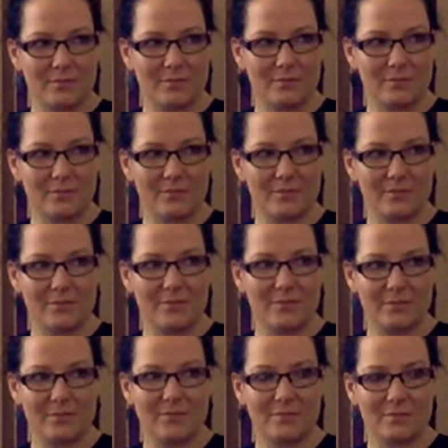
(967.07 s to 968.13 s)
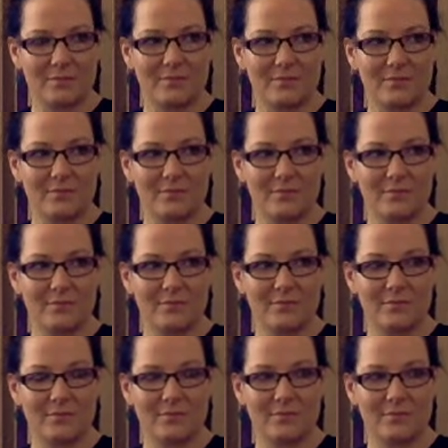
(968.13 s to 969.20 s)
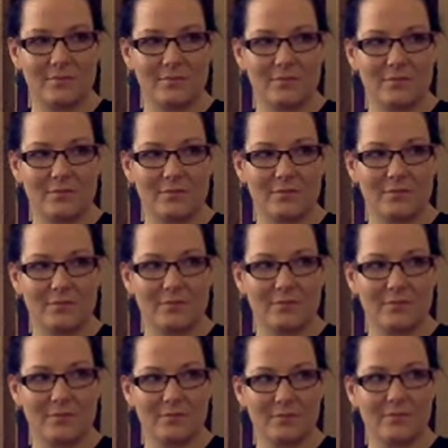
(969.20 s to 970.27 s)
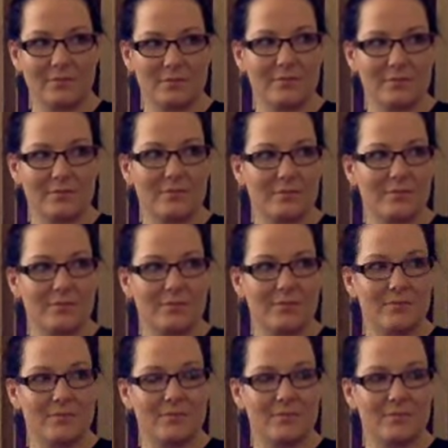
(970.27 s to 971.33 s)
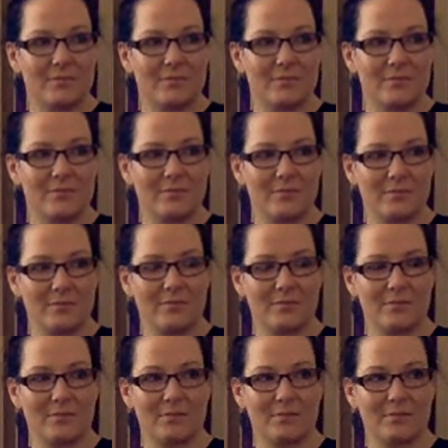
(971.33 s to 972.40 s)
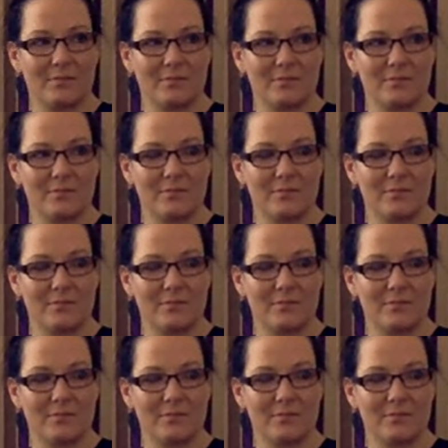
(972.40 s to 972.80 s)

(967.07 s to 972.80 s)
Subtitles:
(silent)